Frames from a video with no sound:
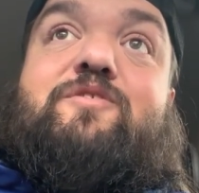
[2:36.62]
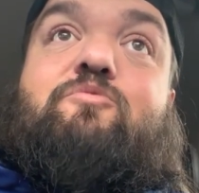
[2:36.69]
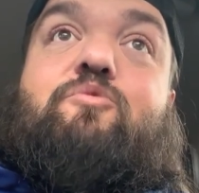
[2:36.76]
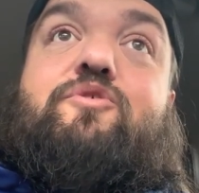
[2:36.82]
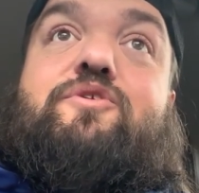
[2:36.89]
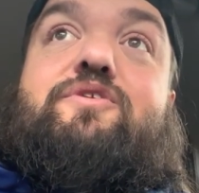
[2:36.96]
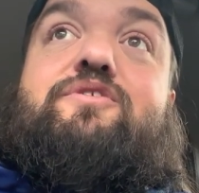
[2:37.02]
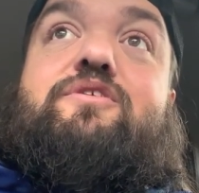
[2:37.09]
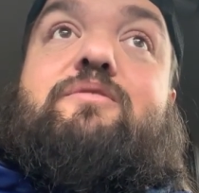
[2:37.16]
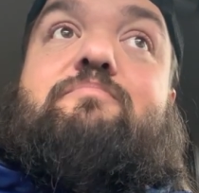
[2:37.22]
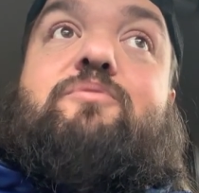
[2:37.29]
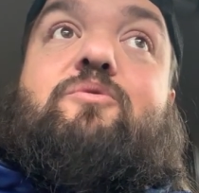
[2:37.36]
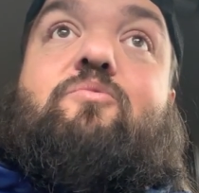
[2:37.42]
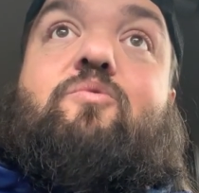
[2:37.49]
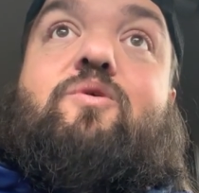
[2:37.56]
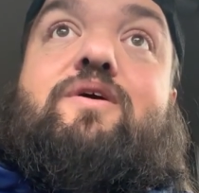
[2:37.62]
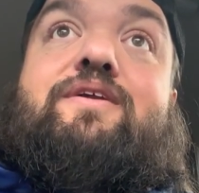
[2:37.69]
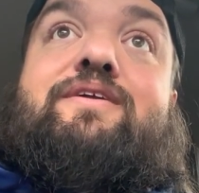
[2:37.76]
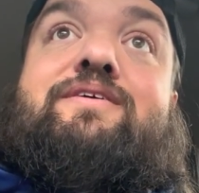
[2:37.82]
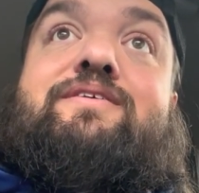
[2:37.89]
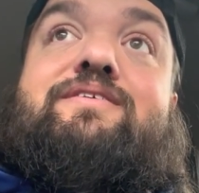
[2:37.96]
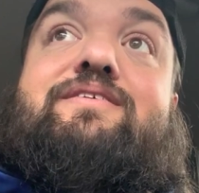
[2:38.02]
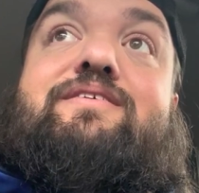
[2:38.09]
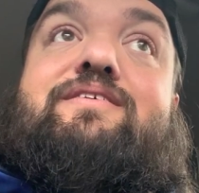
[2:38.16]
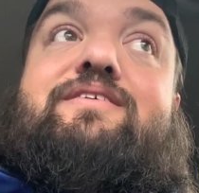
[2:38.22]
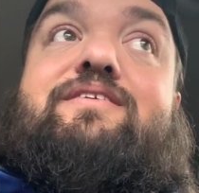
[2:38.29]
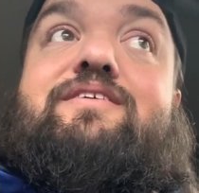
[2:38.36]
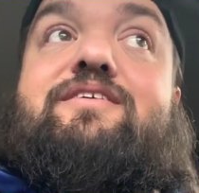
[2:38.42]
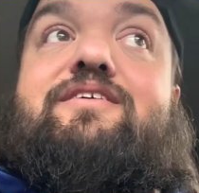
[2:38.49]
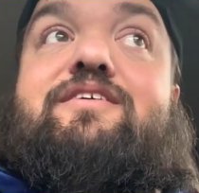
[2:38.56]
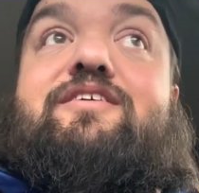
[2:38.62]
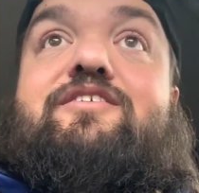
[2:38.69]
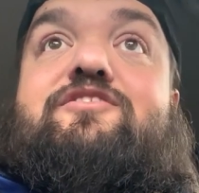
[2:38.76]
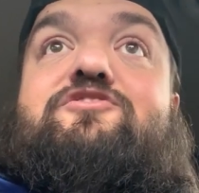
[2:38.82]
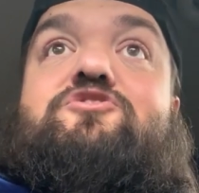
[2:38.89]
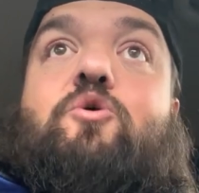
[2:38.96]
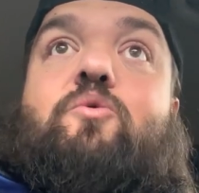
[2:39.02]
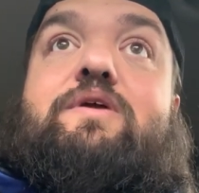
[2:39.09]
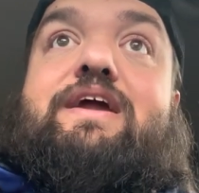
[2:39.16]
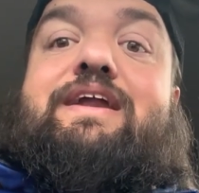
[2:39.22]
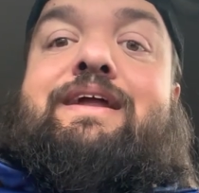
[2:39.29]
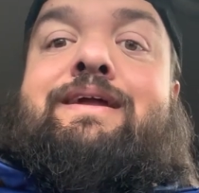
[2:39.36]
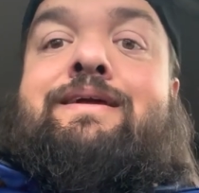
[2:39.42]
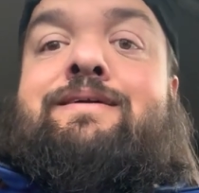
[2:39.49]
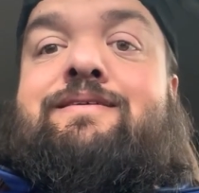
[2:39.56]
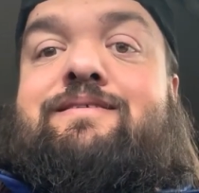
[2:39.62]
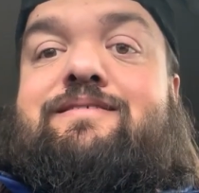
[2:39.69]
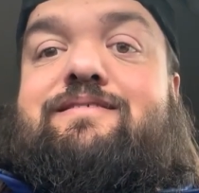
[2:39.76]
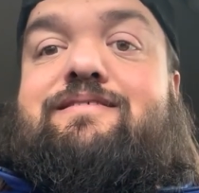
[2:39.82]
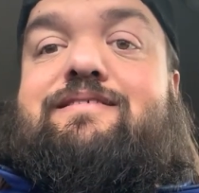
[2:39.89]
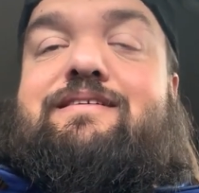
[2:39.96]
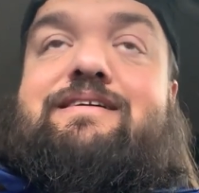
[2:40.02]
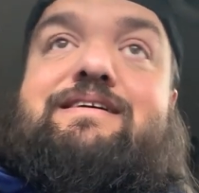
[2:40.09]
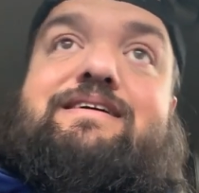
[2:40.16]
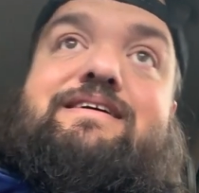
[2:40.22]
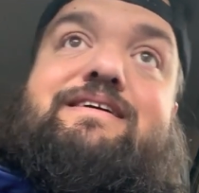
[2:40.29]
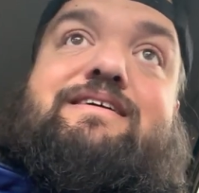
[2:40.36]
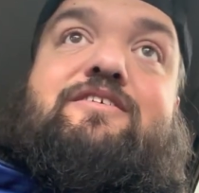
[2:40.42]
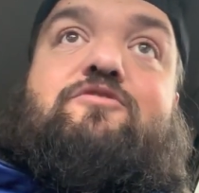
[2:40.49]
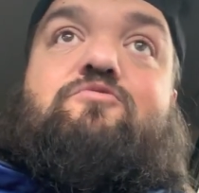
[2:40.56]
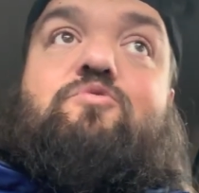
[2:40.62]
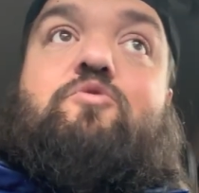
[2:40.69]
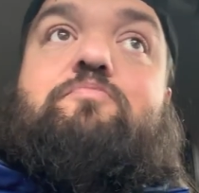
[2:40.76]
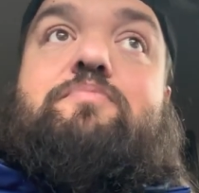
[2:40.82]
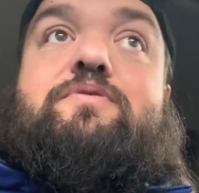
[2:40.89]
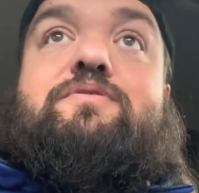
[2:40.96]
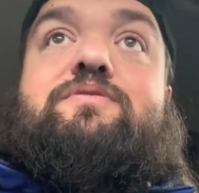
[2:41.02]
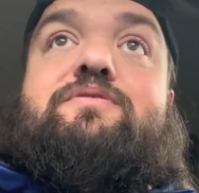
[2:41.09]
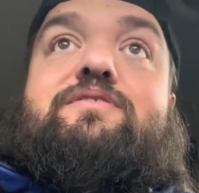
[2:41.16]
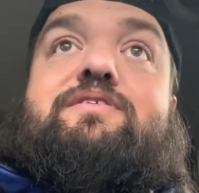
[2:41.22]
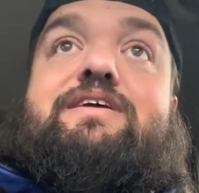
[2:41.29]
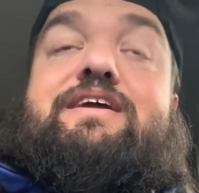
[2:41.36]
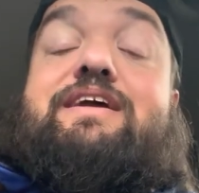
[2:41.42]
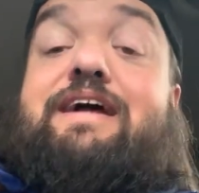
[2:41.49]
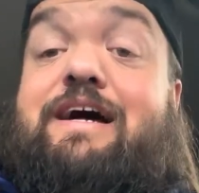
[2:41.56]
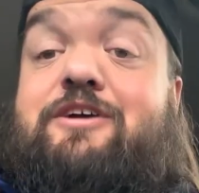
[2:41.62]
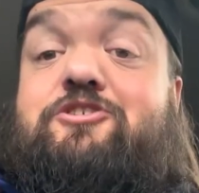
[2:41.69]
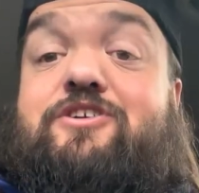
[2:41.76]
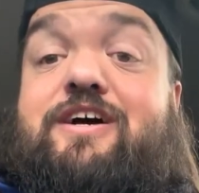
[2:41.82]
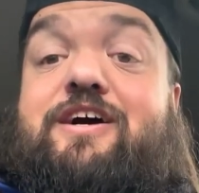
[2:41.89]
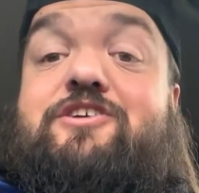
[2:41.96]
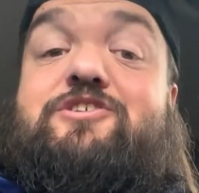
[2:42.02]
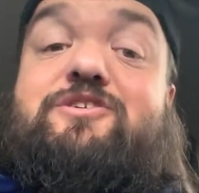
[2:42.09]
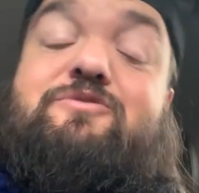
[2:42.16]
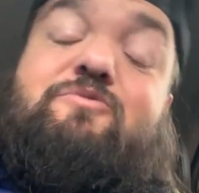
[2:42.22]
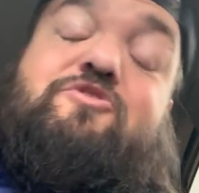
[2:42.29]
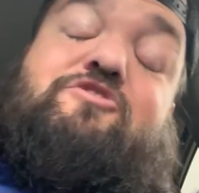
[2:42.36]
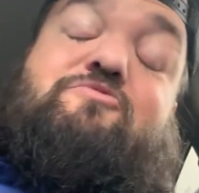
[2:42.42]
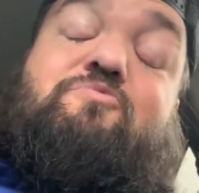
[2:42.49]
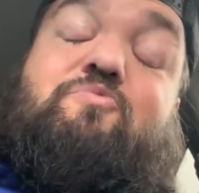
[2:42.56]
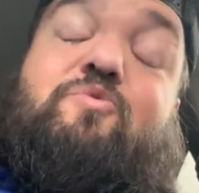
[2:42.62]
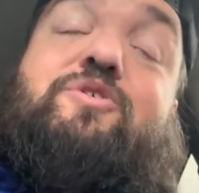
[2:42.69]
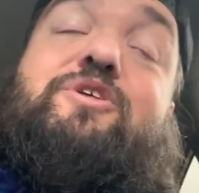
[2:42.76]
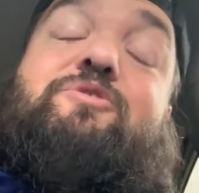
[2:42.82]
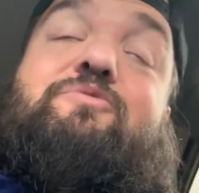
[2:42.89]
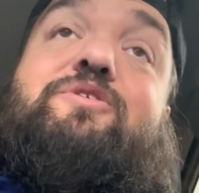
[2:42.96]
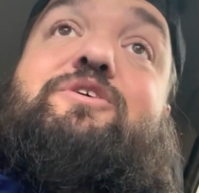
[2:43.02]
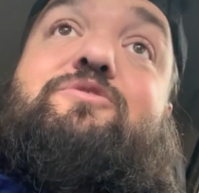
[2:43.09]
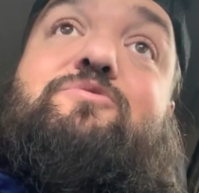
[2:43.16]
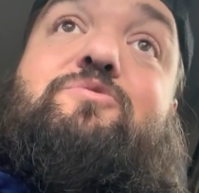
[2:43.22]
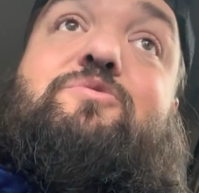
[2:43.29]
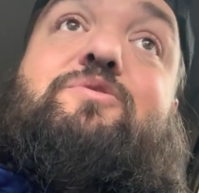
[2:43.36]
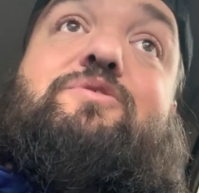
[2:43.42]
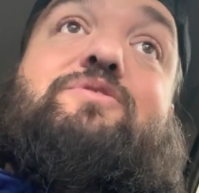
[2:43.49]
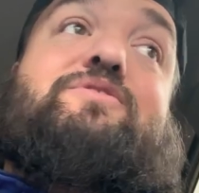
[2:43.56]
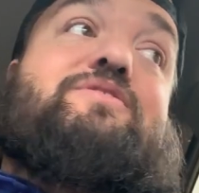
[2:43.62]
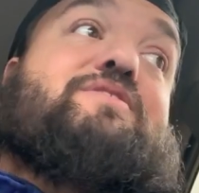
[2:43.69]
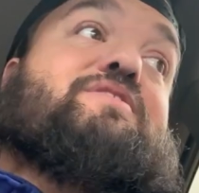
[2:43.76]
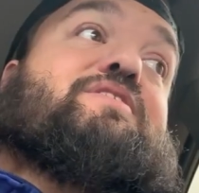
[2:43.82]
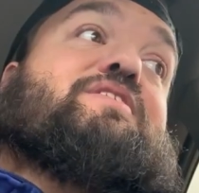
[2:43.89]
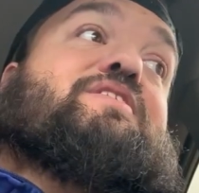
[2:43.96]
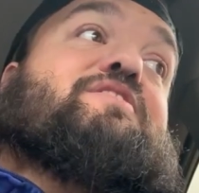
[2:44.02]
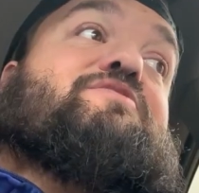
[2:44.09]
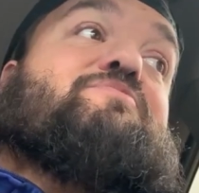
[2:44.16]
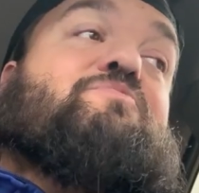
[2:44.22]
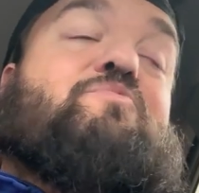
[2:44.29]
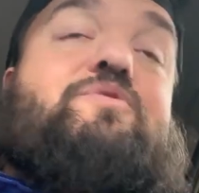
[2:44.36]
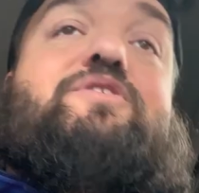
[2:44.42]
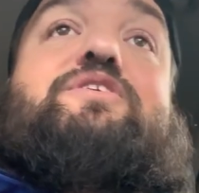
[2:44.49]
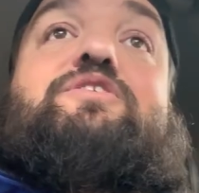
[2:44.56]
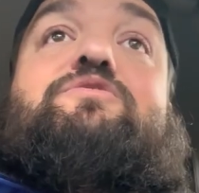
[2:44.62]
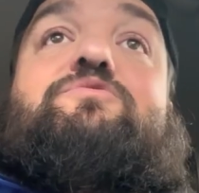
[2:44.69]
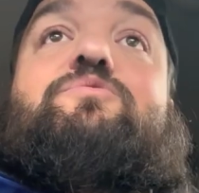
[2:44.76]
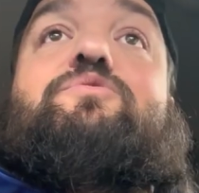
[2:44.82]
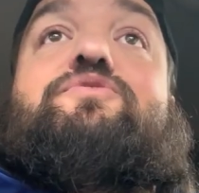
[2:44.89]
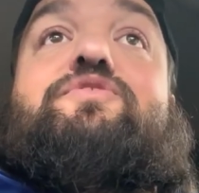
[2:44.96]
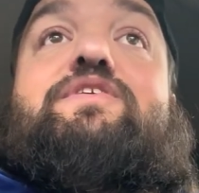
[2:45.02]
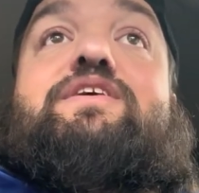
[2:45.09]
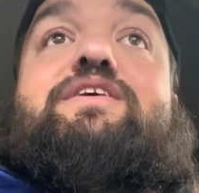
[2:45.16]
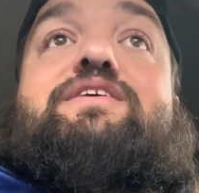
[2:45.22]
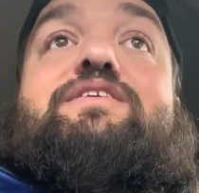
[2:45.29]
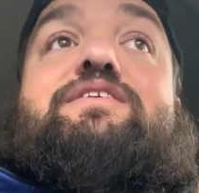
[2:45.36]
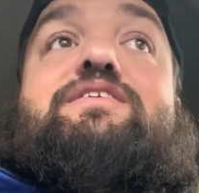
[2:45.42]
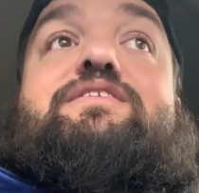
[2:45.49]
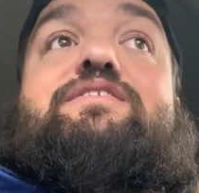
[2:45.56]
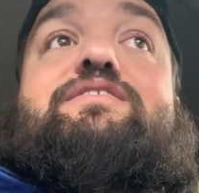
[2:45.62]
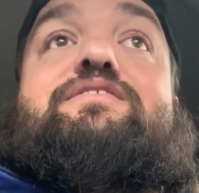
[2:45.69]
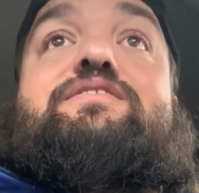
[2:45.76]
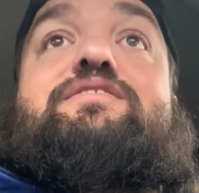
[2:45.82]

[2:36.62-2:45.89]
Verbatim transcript: We're the #1 donating group in Oshkosh, which is really, really cool. It's a really cool thing to